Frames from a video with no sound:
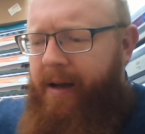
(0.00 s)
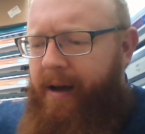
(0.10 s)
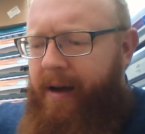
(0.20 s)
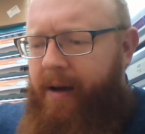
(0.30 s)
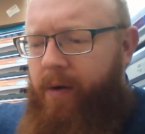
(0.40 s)

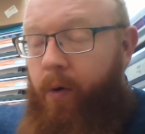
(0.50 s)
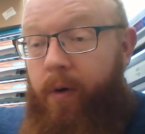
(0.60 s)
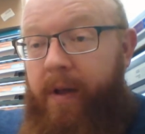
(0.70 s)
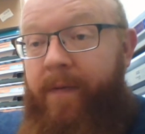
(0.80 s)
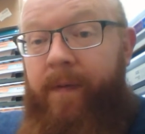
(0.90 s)
Or
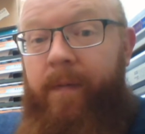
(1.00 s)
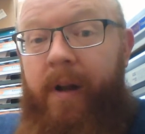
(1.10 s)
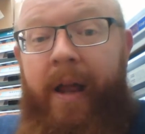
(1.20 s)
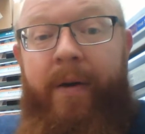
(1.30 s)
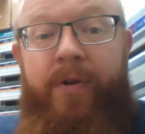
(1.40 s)
the
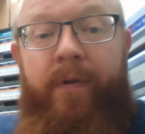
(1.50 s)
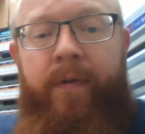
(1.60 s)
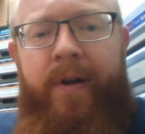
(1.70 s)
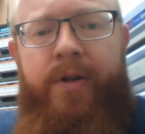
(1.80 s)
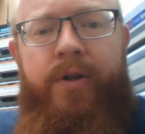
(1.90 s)
language of
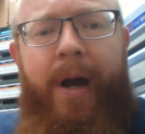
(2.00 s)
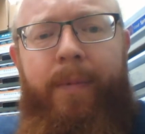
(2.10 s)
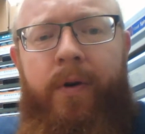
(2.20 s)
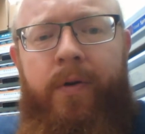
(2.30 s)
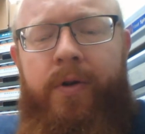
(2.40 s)
Ephesians chapter 2,